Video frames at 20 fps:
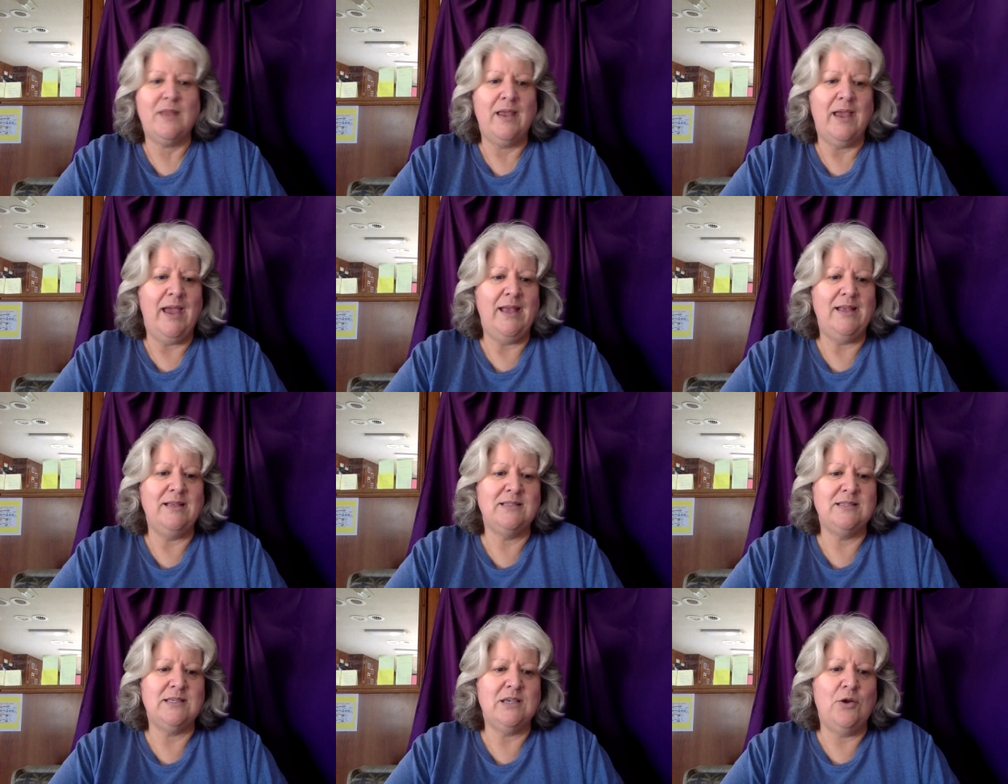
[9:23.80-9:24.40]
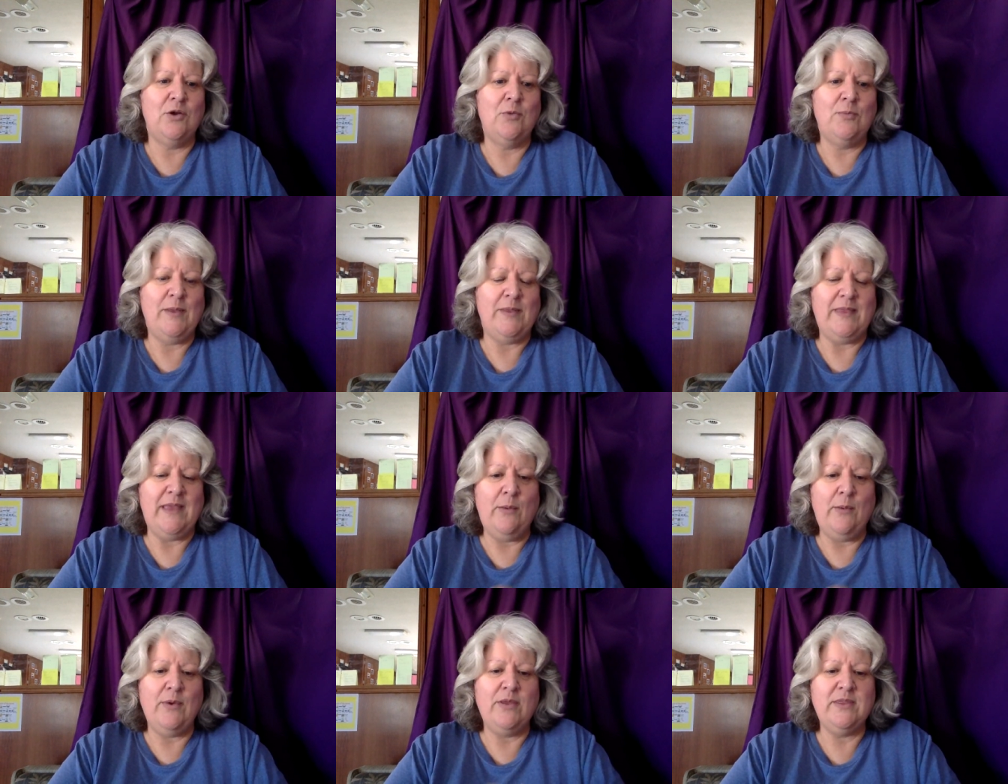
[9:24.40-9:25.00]
And so, but
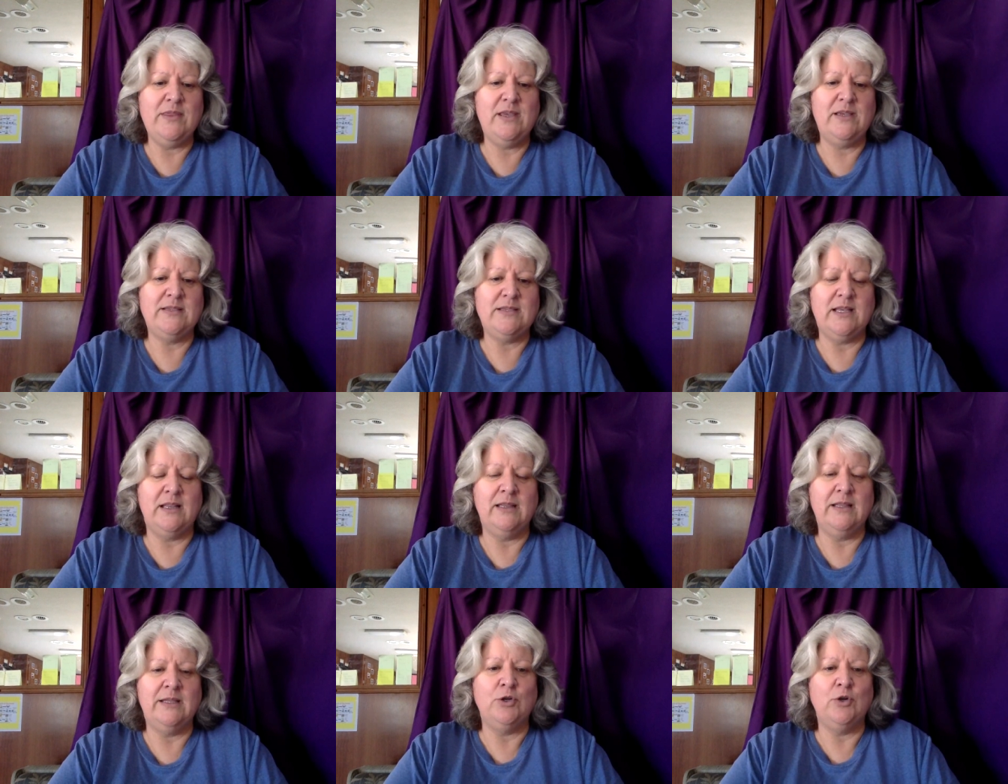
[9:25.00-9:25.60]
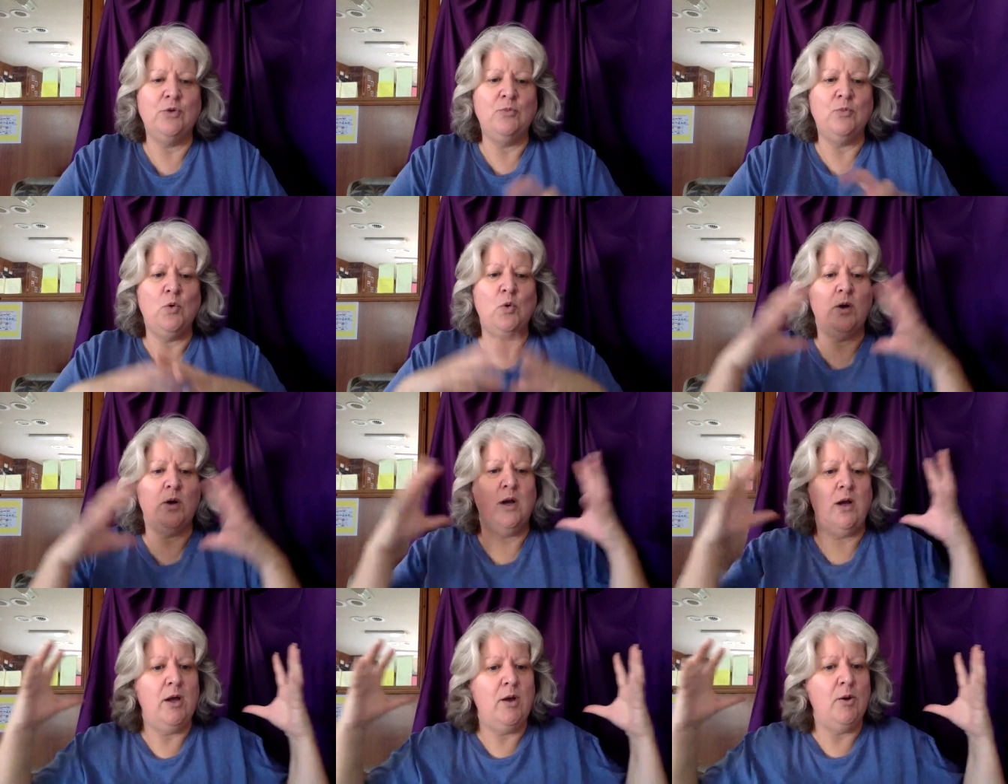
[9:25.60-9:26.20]
that one there's a little
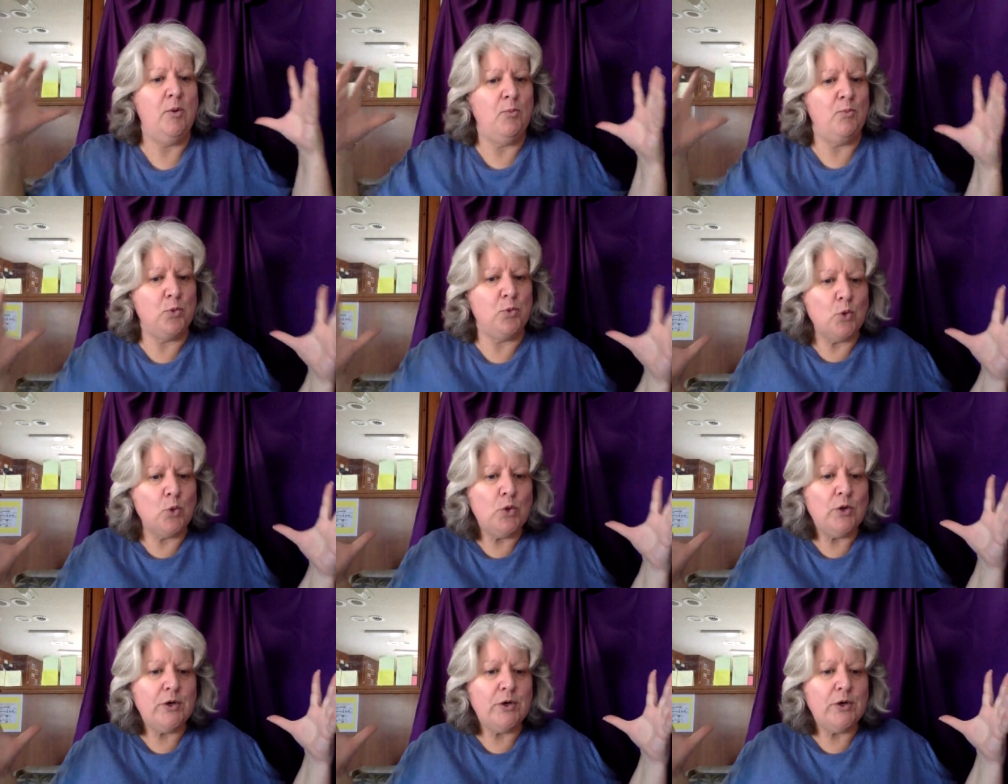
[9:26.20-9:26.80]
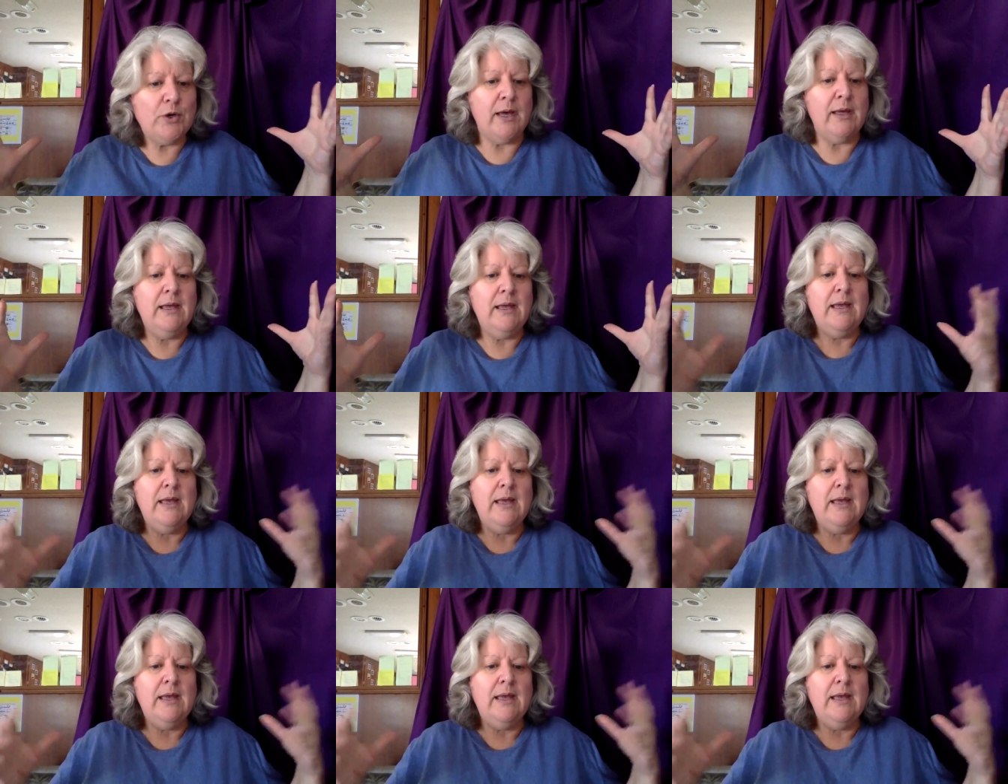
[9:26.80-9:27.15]
more broader,